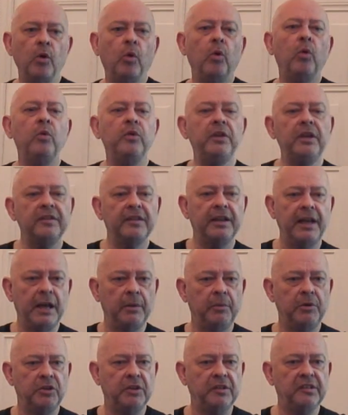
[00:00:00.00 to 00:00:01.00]
all these
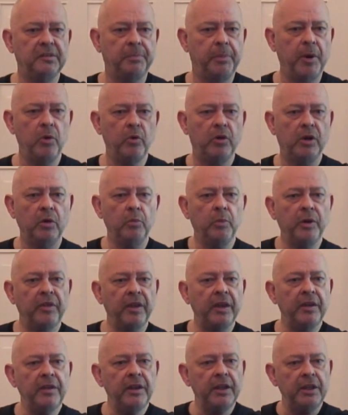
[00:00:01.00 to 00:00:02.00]
languages spoken
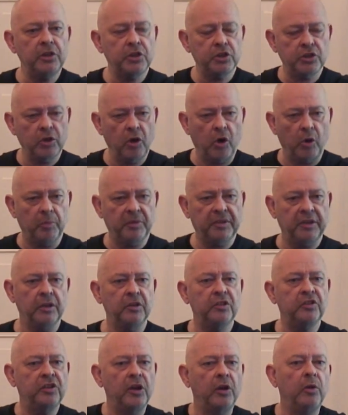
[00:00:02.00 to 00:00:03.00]
within these shops that
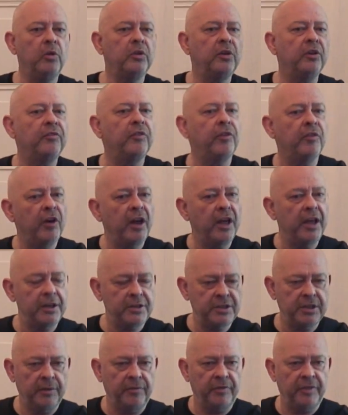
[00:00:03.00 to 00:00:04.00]
sold a
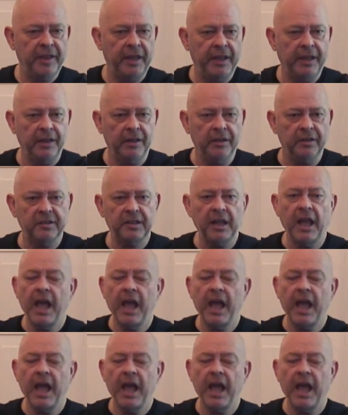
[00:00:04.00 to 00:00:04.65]
variety of things.